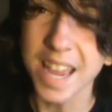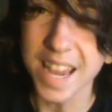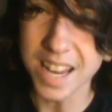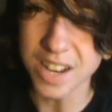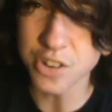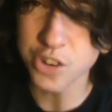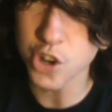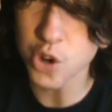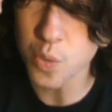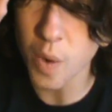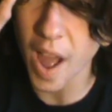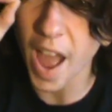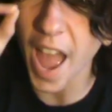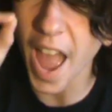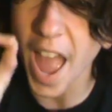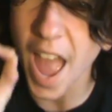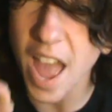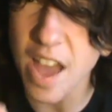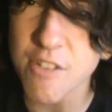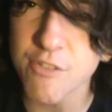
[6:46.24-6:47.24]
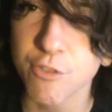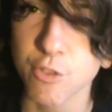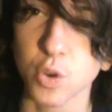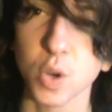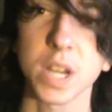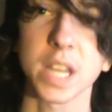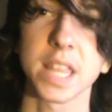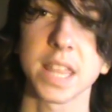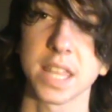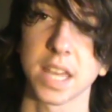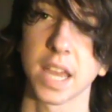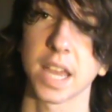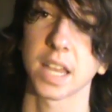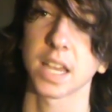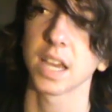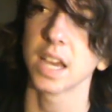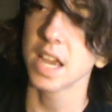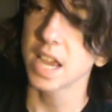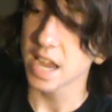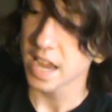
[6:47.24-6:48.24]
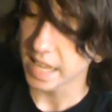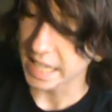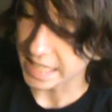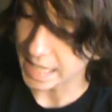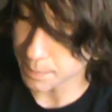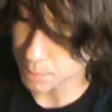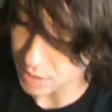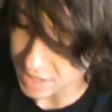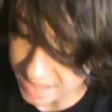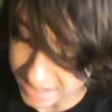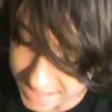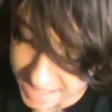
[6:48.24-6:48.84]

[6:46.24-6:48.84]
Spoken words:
into everything. They put